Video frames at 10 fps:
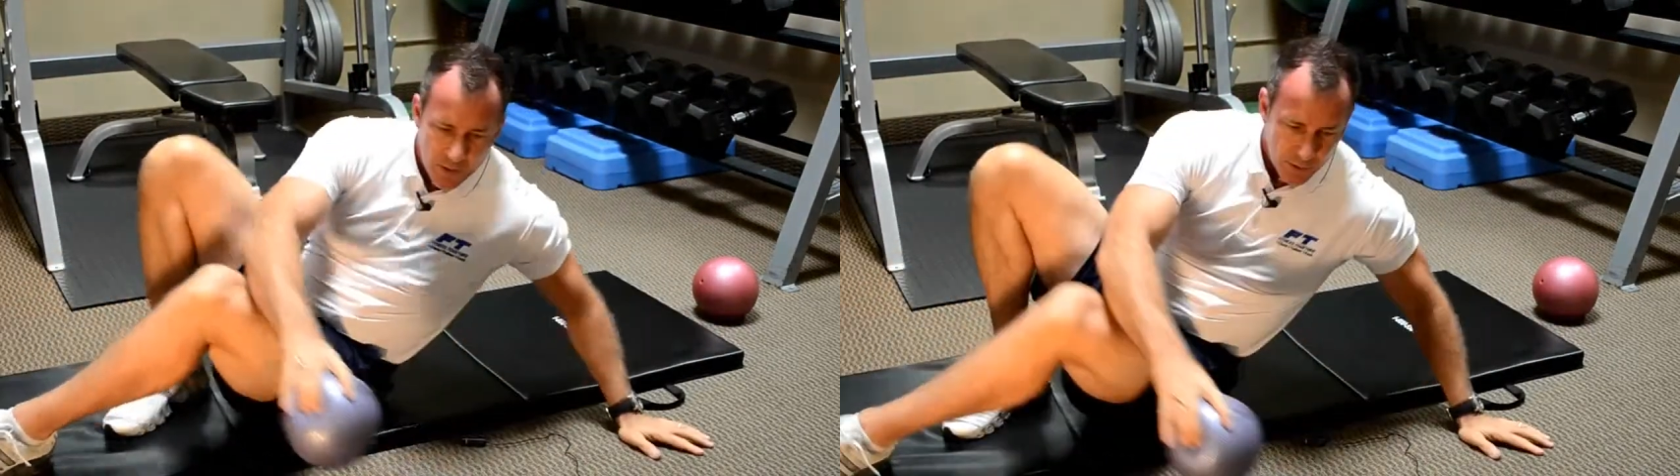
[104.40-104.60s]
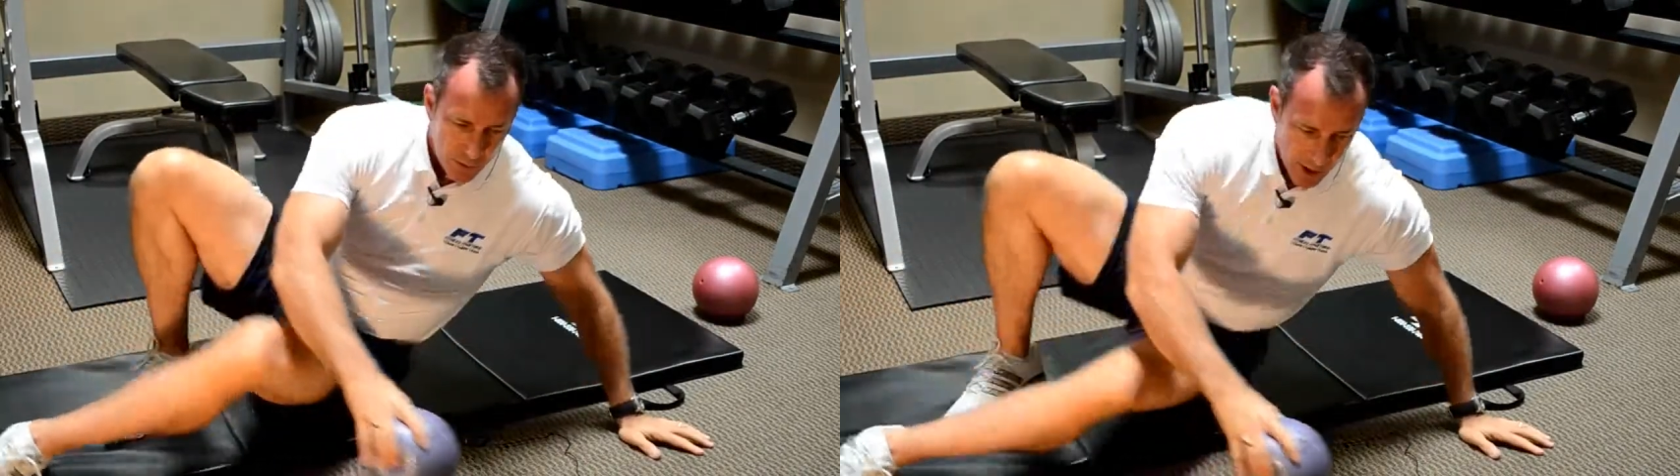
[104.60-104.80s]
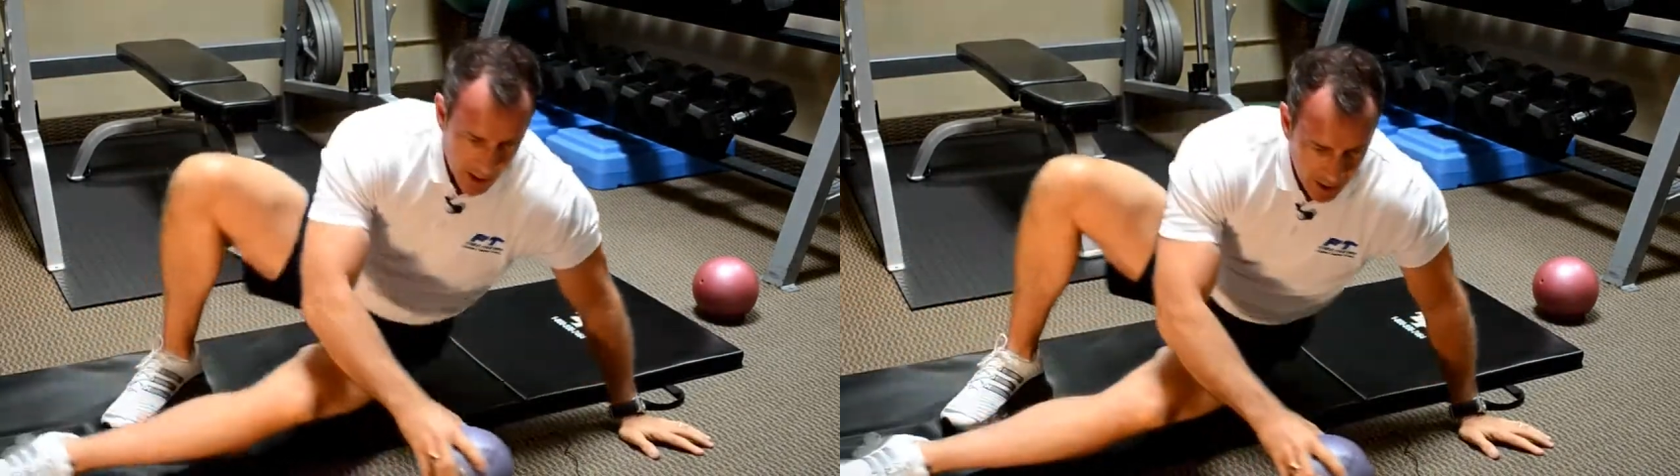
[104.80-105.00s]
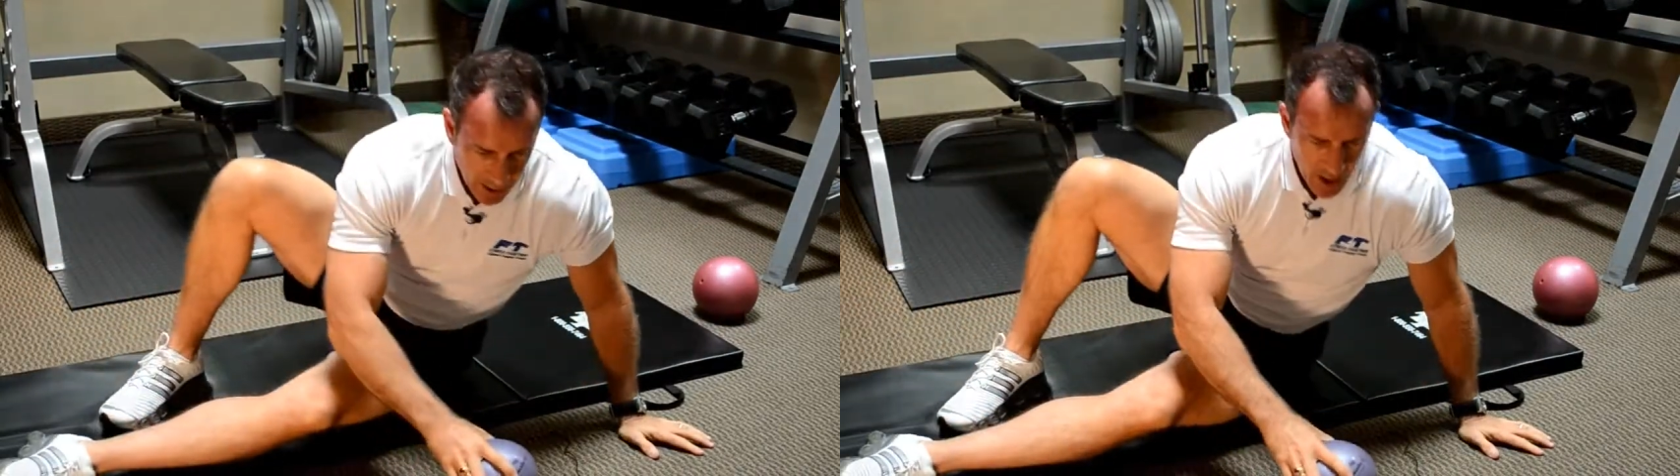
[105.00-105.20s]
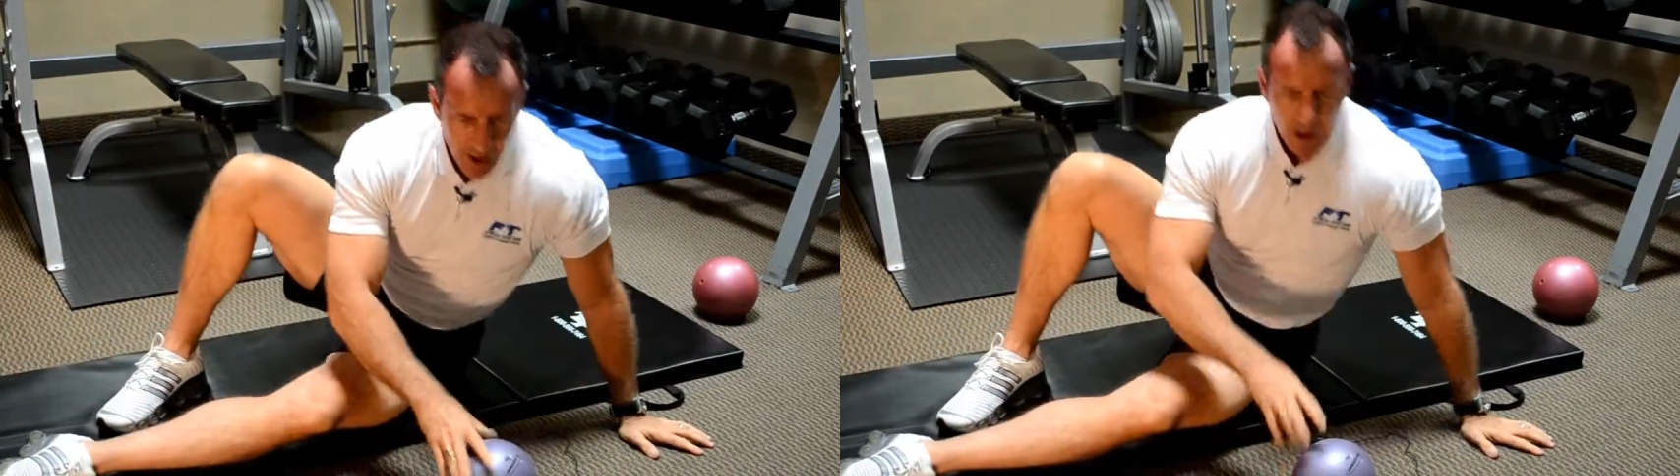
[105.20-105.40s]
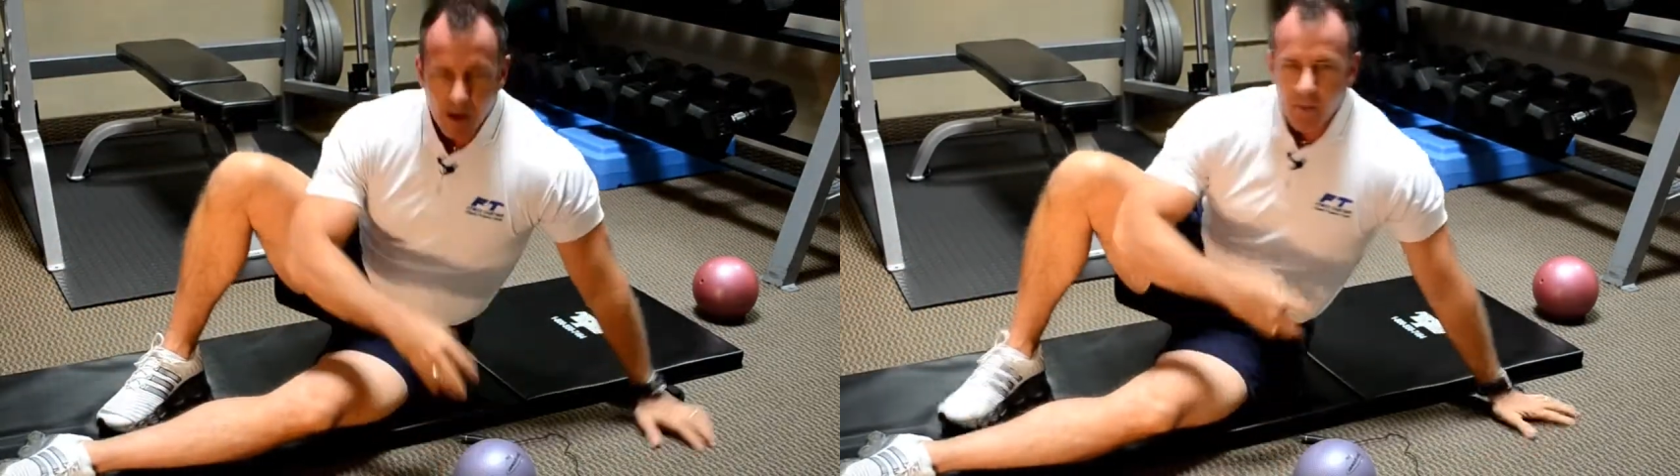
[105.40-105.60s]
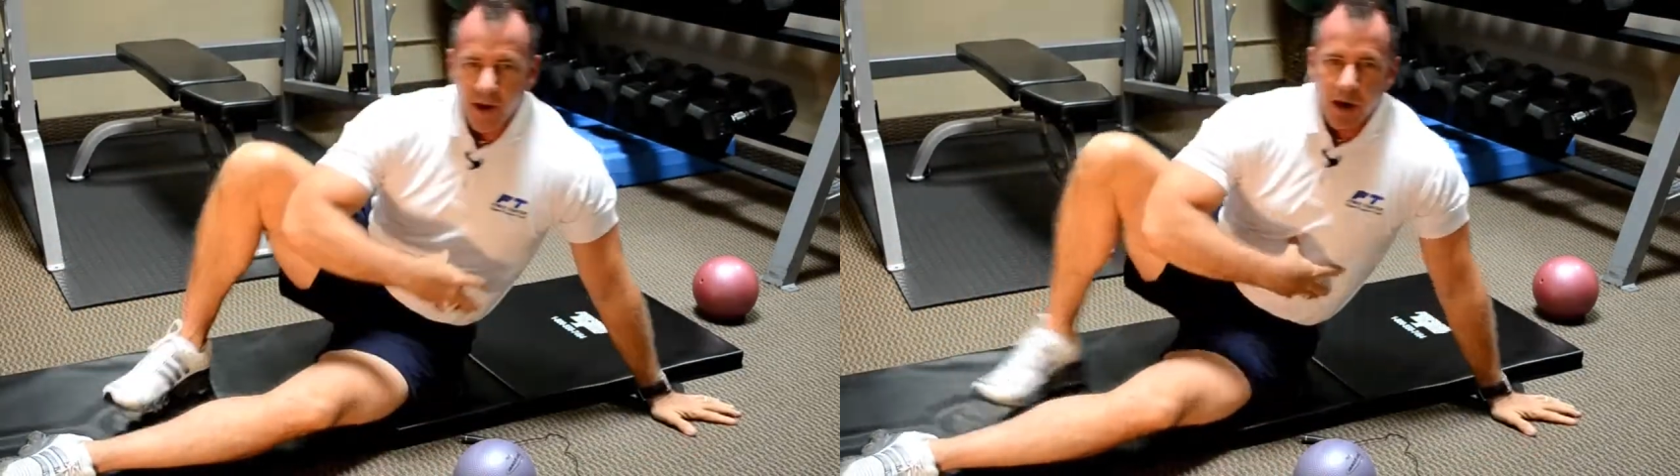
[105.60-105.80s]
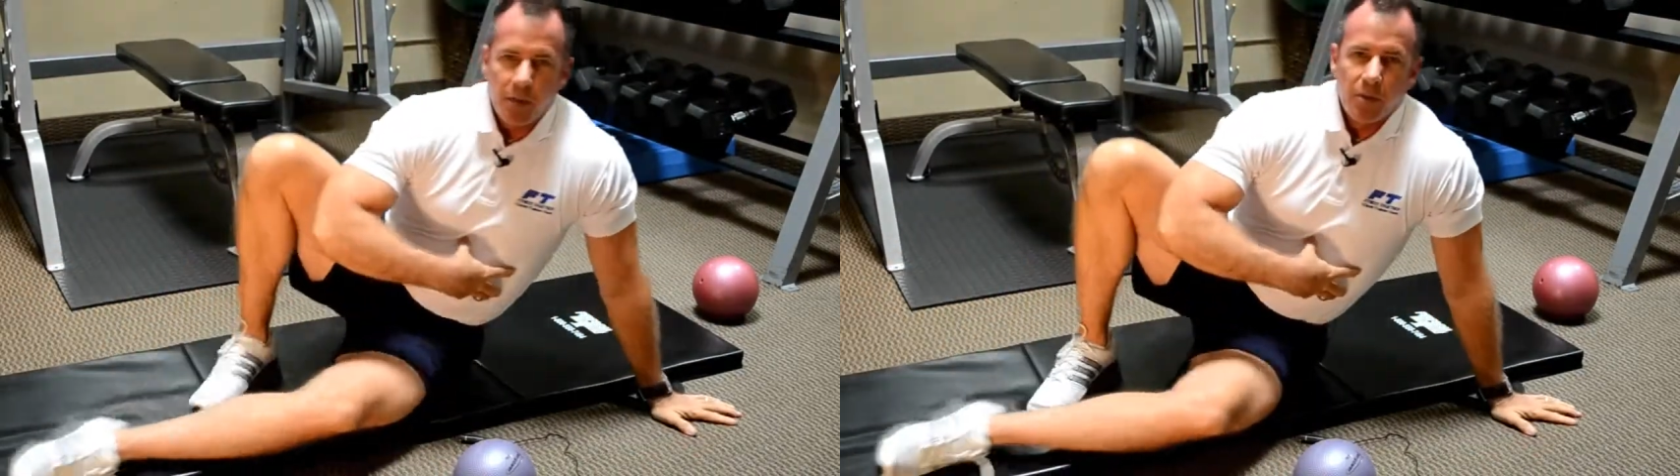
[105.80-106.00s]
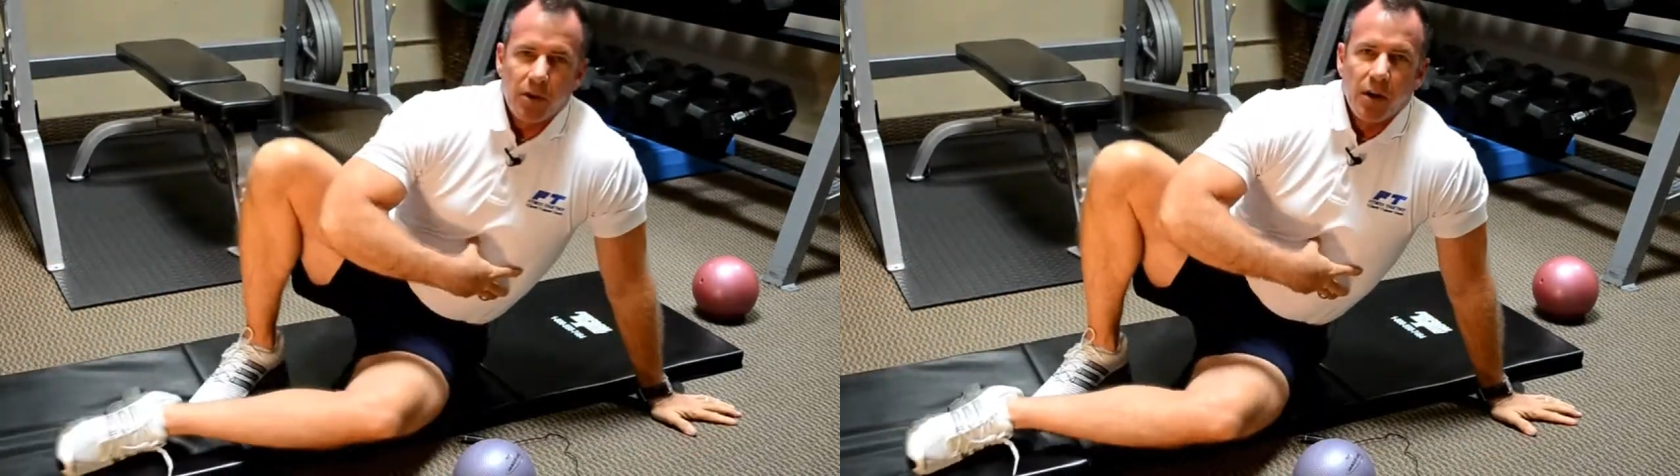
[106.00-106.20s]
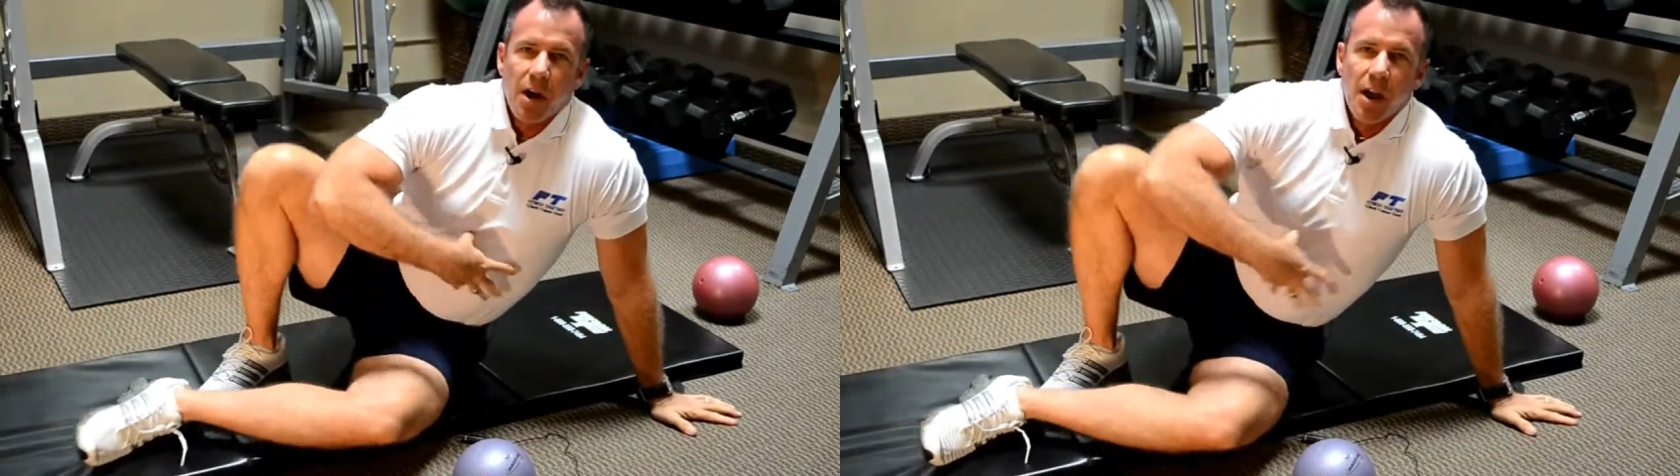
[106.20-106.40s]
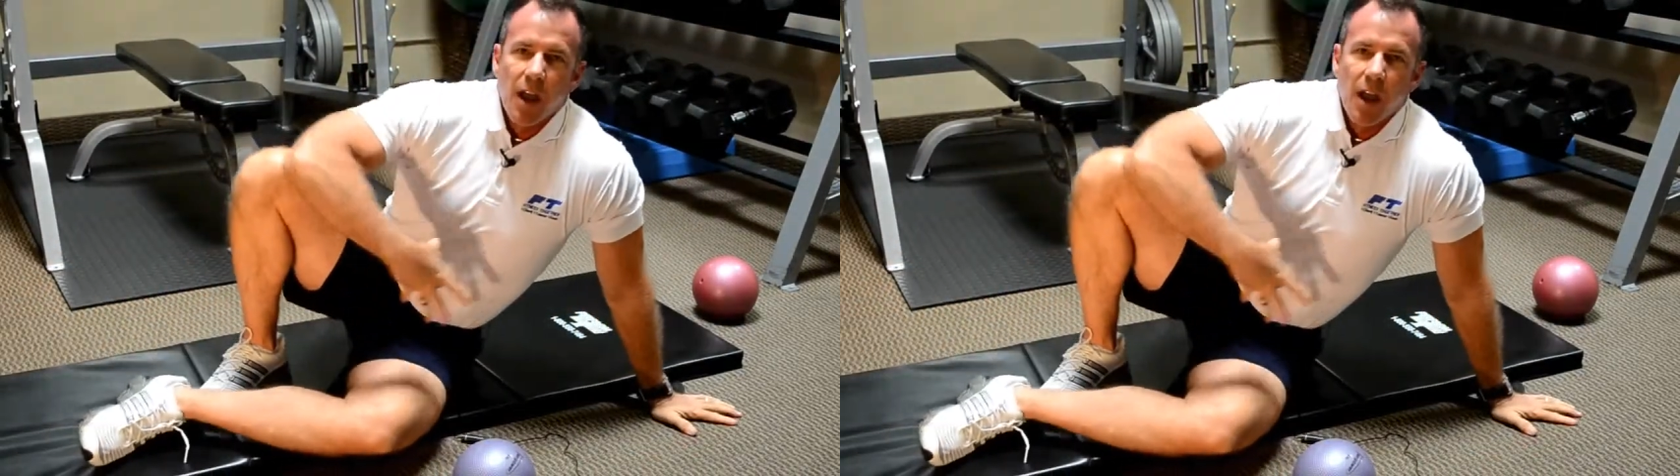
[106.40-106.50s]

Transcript: throughout my upper